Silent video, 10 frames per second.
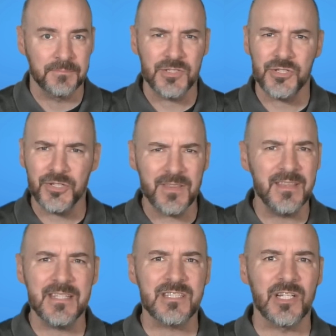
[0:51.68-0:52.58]

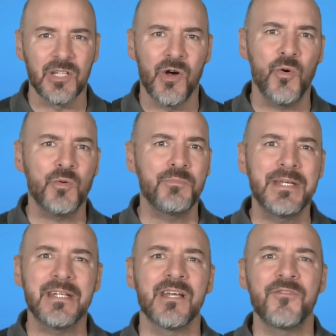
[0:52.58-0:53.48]
Shouldn't this alone
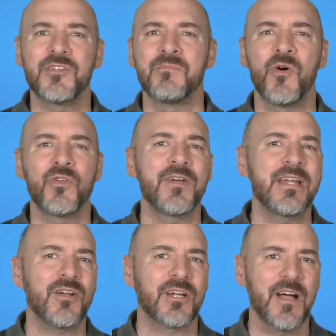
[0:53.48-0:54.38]
be enough to
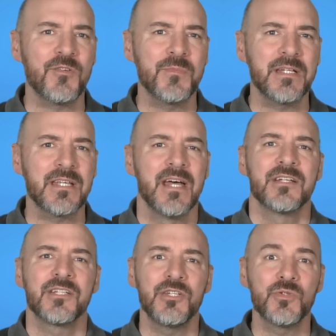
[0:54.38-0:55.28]
motivate our government
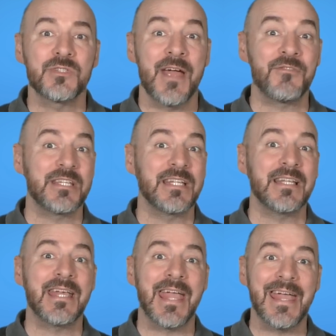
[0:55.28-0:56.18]
to use everything
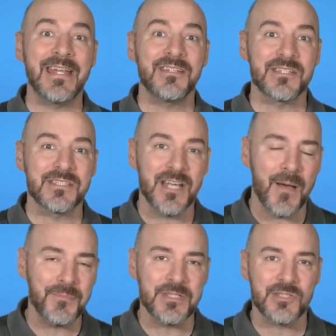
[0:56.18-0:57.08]
they can to
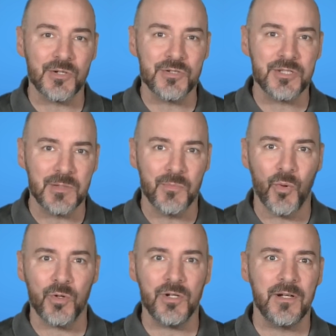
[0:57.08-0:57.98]
stop the surge at the
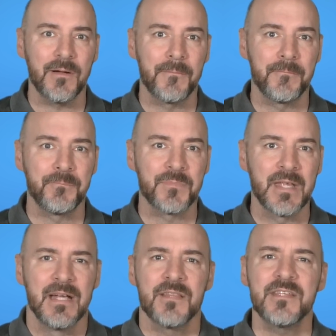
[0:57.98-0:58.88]
border?
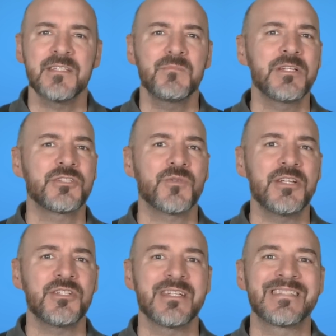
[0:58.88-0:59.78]
This
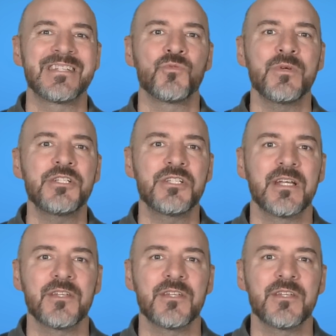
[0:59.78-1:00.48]
administration is enriching